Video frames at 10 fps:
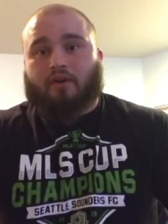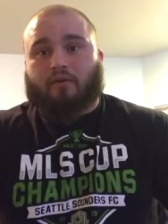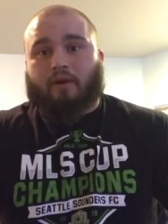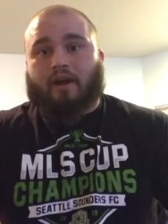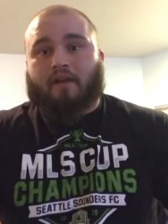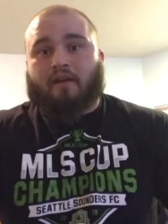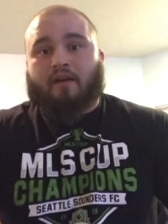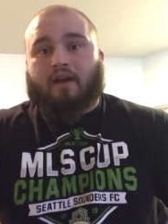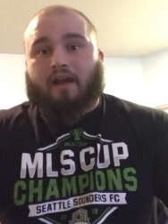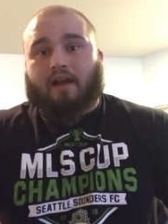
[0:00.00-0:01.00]
right?
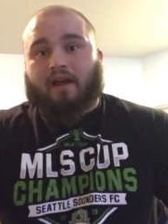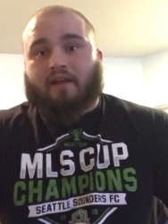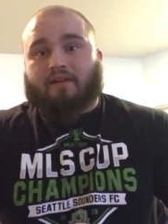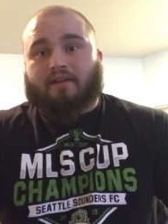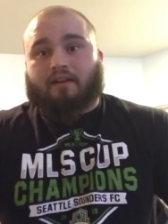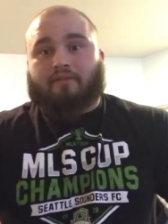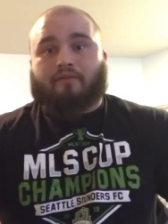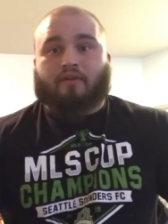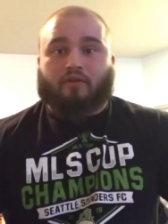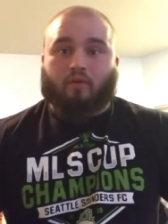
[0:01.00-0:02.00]
And if
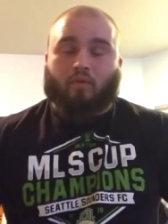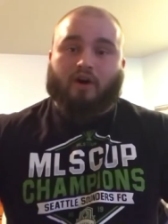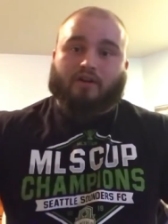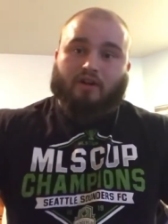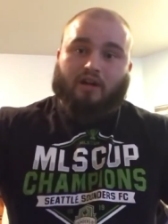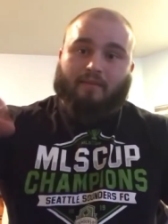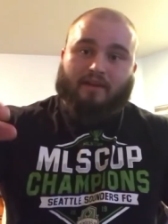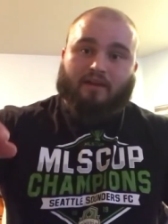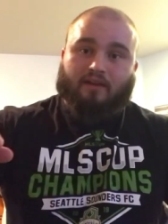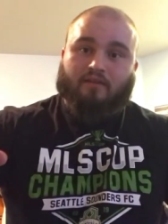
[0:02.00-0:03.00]
the water coming
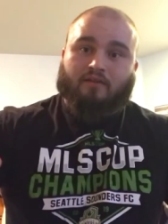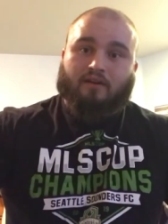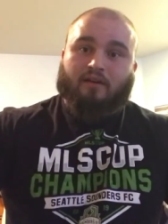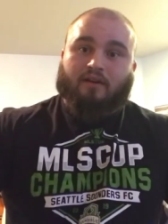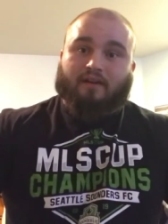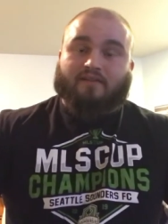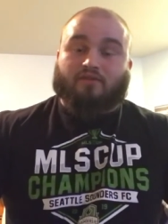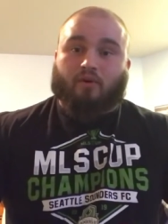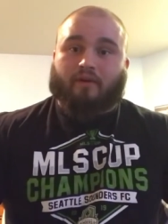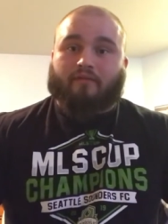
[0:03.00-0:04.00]
in is
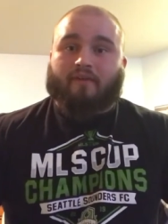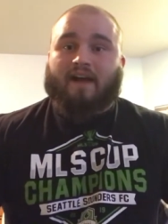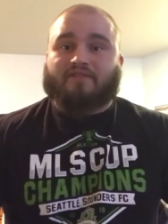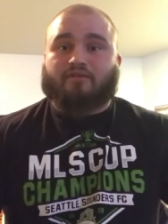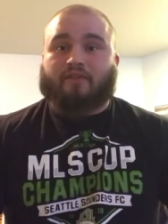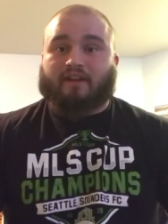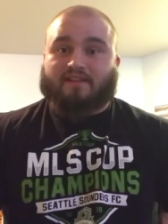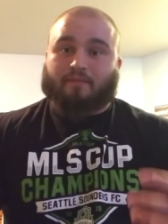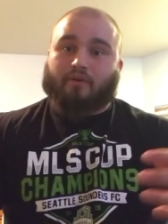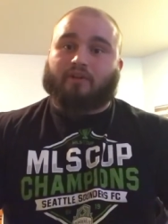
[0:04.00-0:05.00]
going faster than its
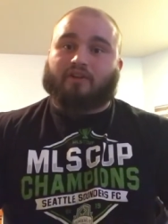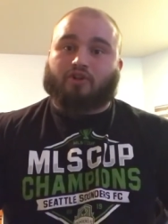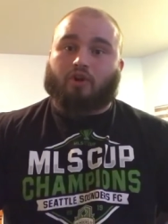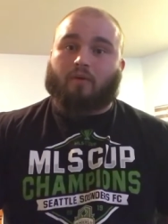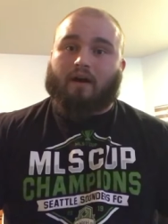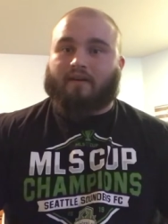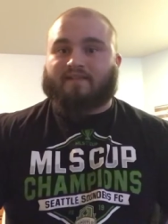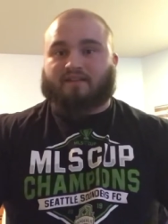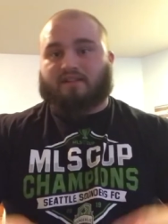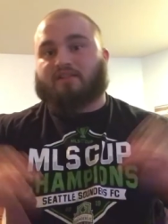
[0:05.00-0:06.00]
ability to go out, it's
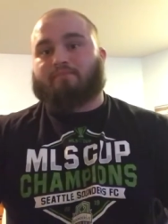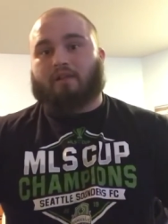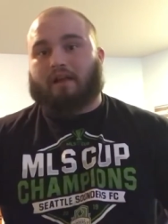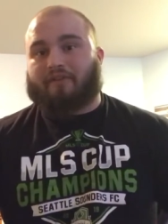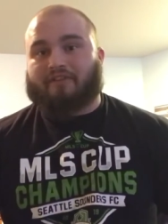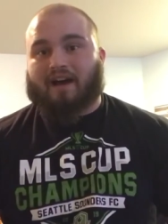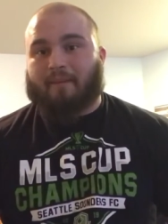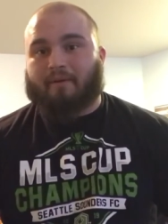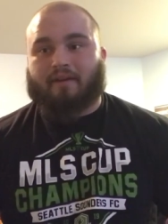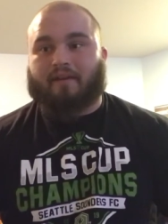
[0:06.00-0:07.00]
going to spill out the
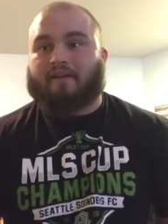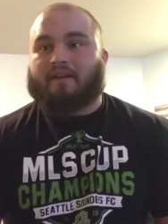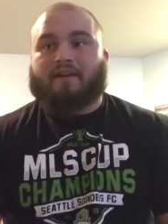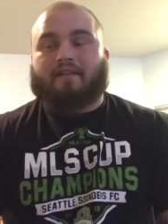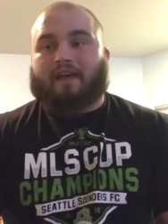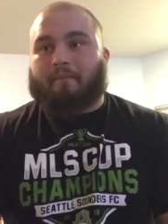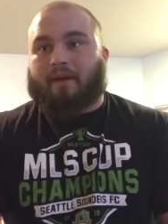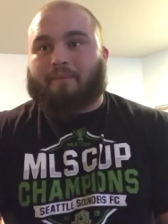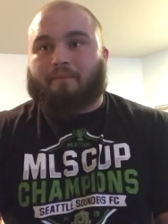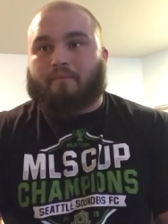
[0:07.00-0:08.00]
top, and that
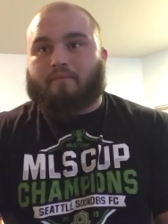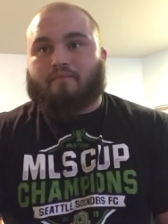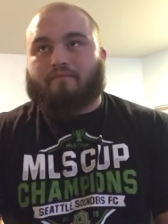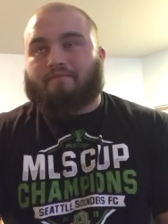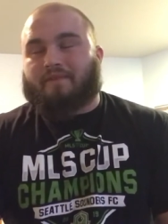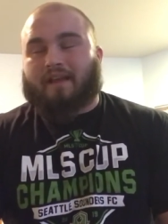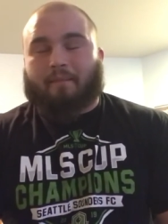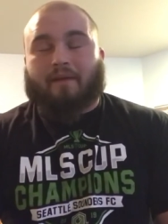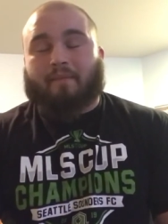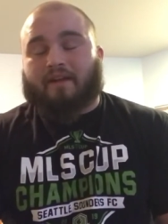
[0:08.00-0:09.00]
might that
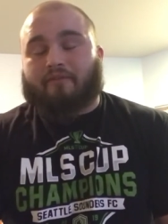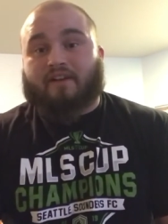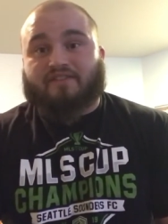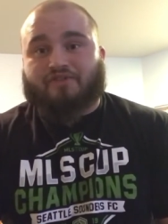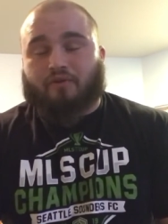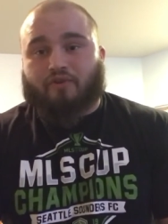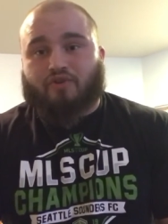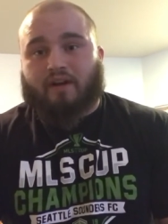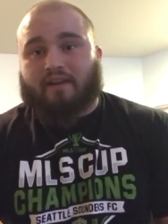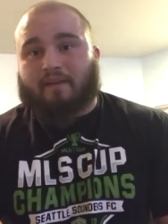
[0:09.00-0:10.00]
might manifest as
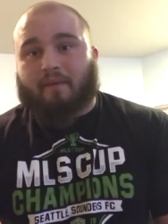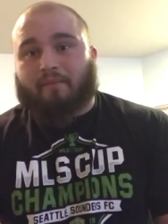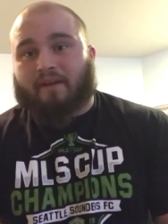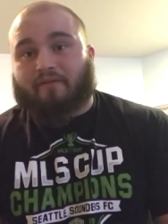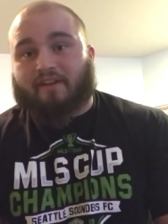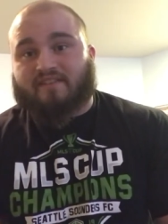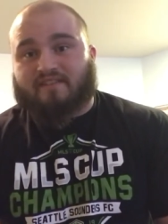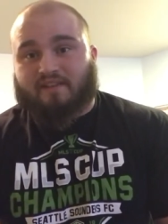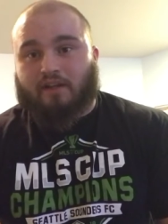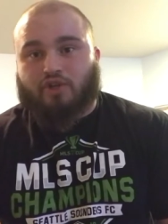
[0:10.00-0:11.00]
overtraining. That might manifest
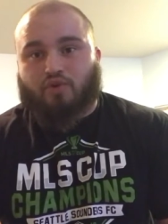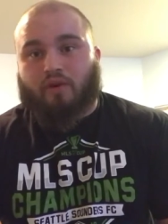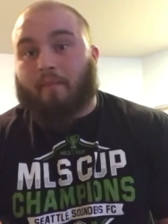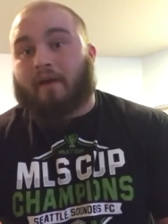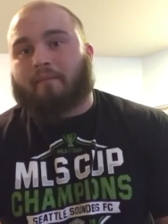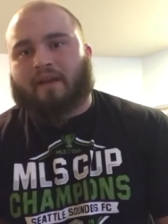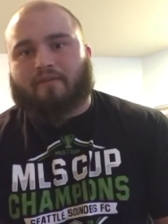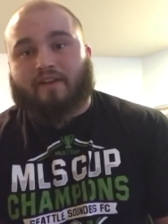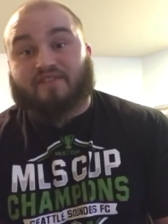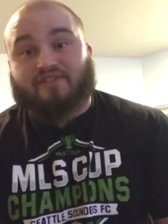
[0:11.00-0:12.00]
as an injury. It might
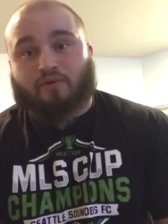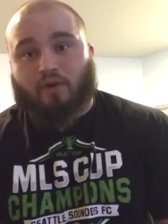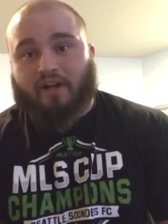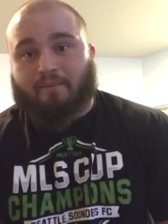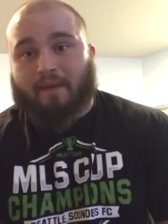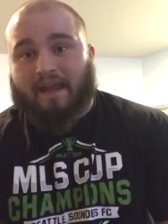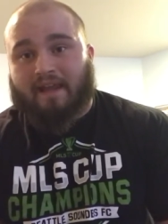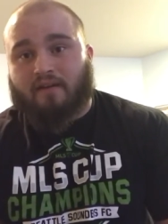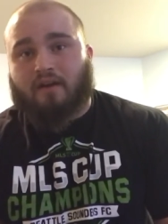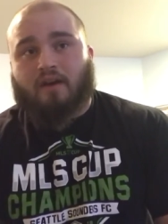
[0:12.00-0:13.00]
manifest as chronic
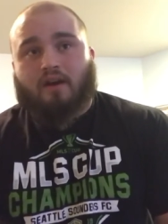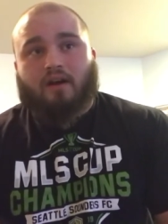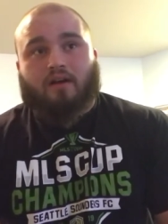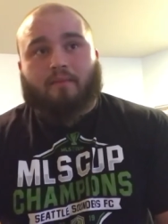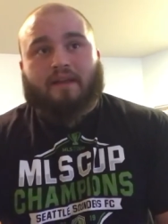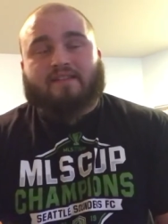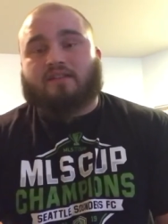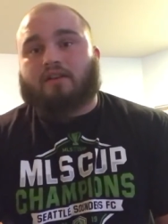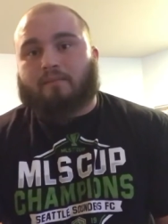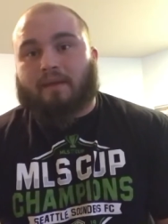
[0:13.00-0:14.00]
pain. Um, it's
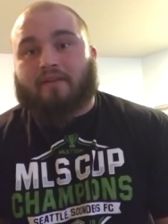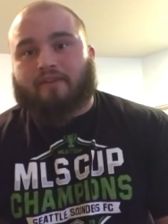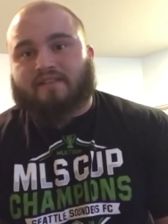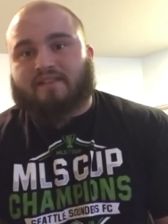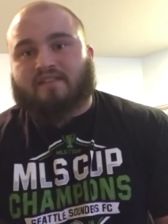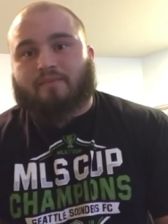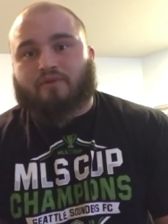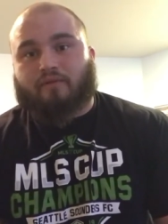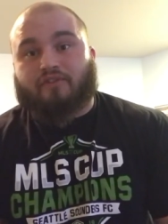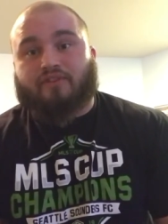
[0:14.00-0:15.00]
going to manifest in some
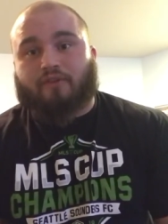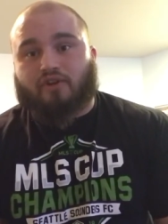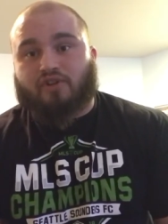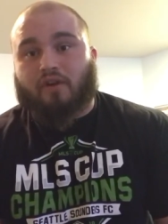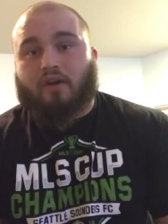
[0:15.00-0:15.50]
sort of dysfunction.